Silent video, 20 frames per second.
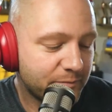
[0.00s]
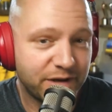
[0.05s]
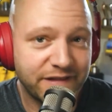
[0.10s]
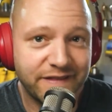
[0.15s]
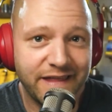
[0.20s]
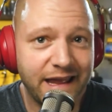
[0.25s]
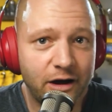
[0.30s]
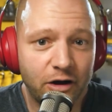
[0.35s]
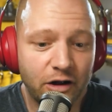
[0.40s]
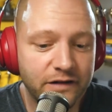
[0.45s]

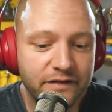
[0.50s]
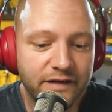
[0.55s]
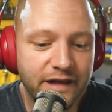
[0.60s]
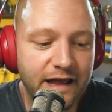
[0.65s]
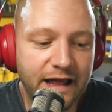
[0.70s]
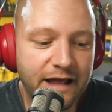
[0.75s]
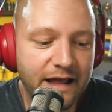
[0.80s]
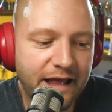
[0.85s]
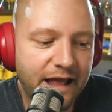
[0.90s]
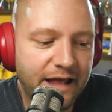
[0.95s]
But they all,
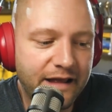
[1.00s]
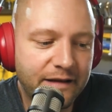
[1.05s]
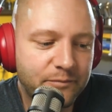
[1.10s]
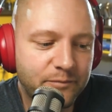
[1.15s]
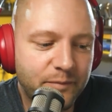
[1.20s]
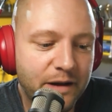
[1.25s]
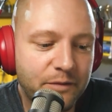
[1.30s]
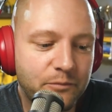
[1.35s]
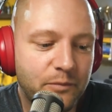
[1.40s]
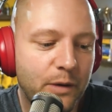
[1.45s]
it,
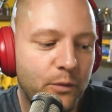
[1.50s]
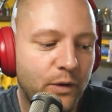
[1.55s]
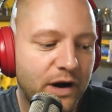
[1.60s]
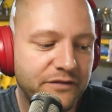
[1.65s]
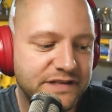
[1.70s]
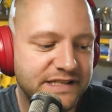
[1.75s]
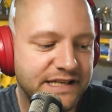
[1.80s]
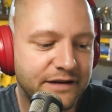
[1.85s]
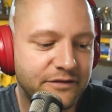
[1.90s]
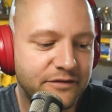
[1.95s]
it, my, my
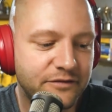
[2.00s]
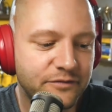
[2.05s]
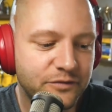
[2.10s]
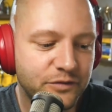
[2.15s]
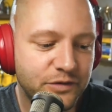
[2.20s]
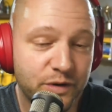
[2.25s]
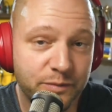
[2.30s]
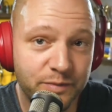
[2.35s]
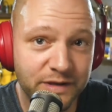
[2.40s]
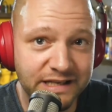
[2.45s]
wife said,
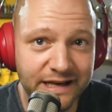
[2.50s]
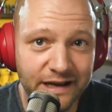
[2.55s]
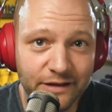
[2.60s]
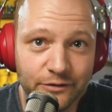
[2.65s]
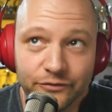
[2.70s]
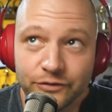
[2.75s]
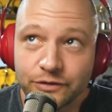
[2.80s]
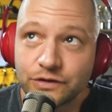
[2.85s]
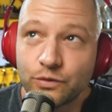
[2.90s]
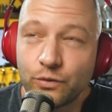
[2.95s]
we've been
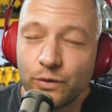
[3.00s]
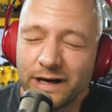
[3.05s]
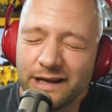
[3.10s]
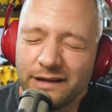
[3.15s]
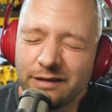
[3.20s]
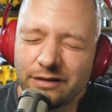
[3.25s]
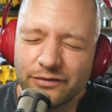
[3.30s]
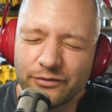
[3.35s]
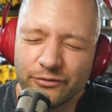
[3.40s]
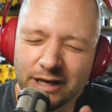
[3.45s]
together for
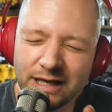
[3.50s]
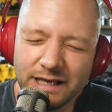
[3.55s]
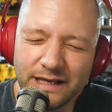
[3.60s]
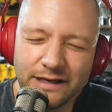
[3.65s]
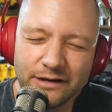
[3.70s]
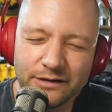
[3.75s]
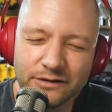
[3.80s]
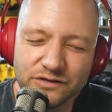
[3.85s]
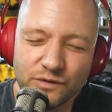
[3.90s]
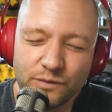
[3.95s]
twenty-three
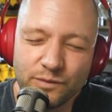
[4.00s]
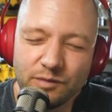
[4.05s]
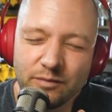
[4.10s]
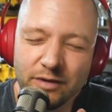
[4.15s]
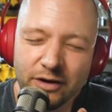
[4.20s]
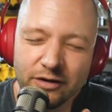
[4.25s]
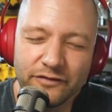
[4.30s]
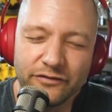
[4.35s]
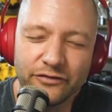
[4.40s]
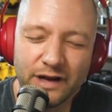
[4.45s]
years. We've
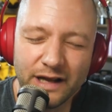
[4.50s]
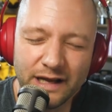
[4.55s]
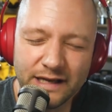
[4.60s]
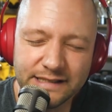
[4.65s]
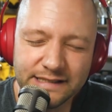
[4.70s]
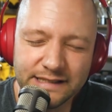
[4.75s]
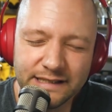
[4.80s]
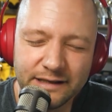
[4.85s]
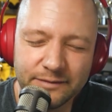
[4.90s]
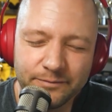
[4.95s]
been married for
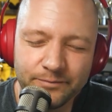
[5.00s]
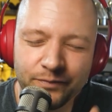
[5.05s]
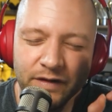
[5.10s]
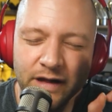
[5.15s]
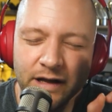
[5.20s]
eighteen.